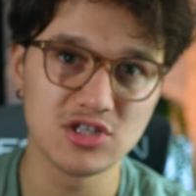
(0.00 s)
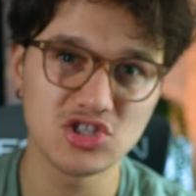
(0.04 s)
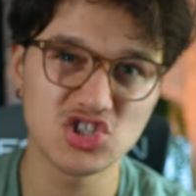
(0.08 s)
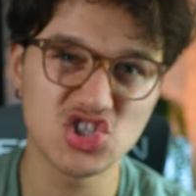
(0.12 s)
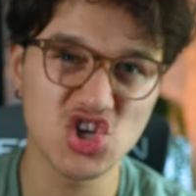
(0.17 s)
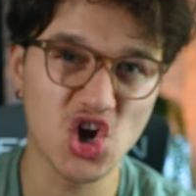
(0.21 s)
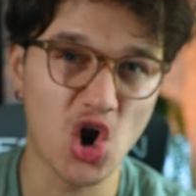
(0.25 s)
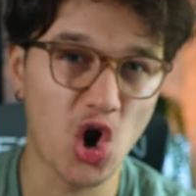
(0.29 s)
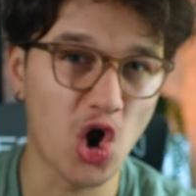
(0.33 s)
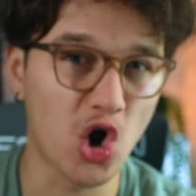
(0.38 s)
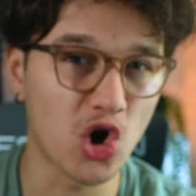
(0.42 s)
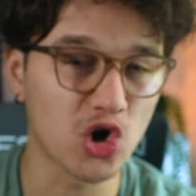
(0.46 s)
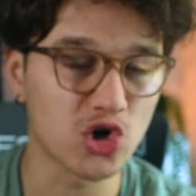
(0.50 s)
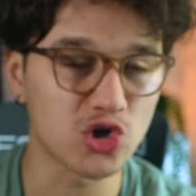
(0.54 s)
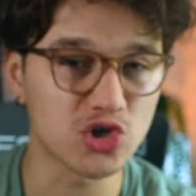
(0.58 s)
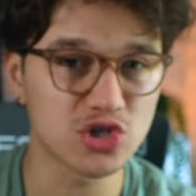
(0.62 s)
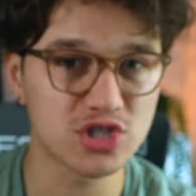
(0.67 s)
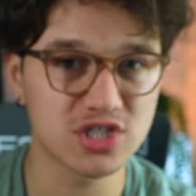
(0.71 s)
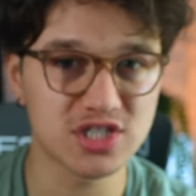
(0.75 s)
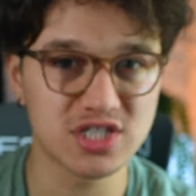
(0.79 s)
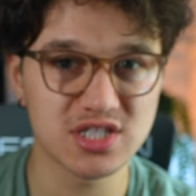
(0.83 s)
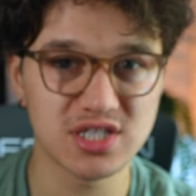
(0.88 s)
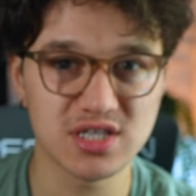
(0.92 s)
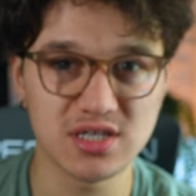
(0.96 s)

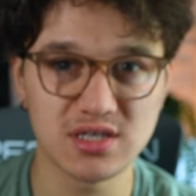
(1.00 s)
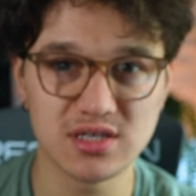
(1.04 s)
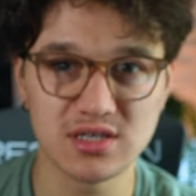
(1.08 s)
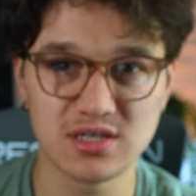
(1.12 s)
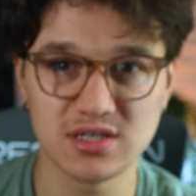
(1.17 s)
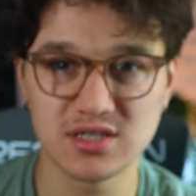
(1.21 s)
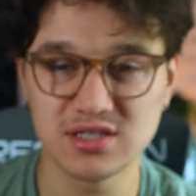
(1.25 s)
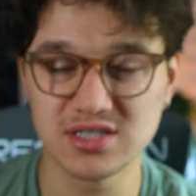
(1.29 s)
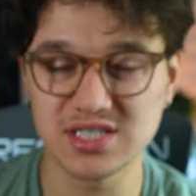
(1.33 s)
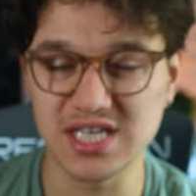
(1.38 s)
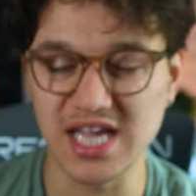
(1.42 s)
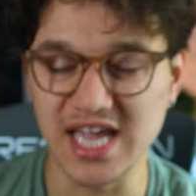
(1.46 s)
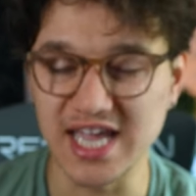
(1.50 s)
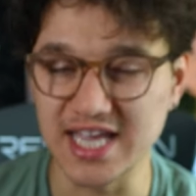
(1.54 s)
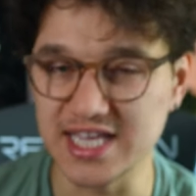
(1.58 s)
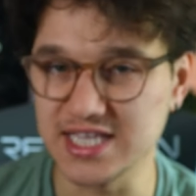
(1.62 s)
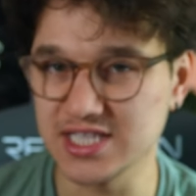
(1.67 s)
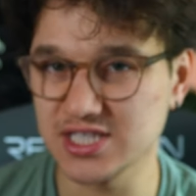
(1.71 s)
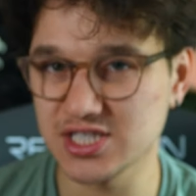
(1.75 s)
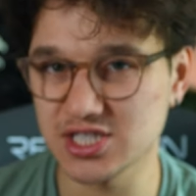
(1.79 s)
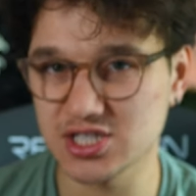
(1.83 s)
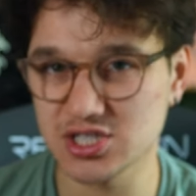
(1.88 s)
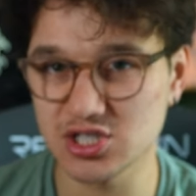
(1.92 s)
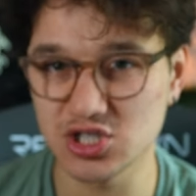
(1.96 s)
tart
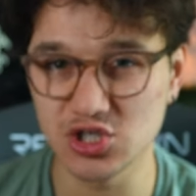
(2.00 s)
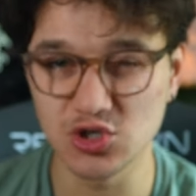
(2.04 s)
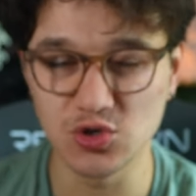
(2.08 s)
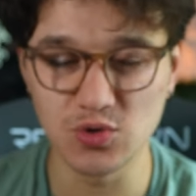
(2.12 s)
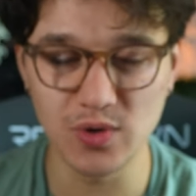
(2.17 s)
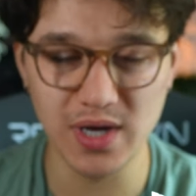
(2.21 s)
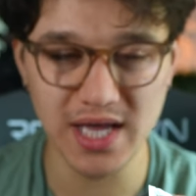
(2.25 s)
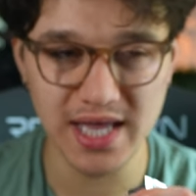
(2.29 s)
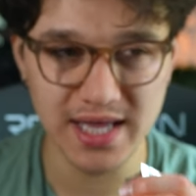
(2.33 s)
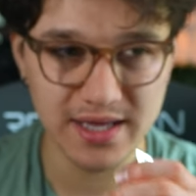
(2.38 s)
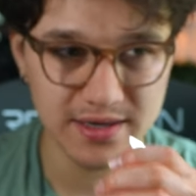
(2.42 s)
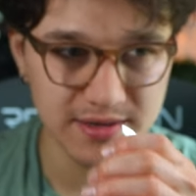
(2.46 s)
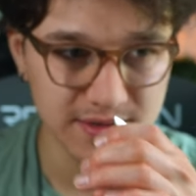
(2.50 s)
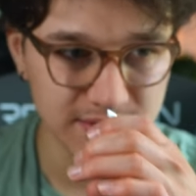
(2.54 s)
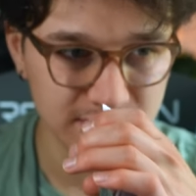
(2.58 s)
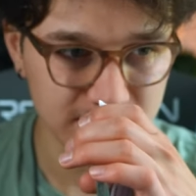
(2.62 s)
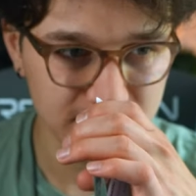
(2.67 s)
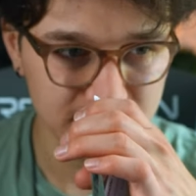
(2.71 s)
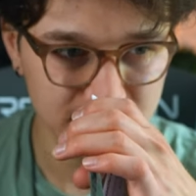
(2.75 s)
taste to it.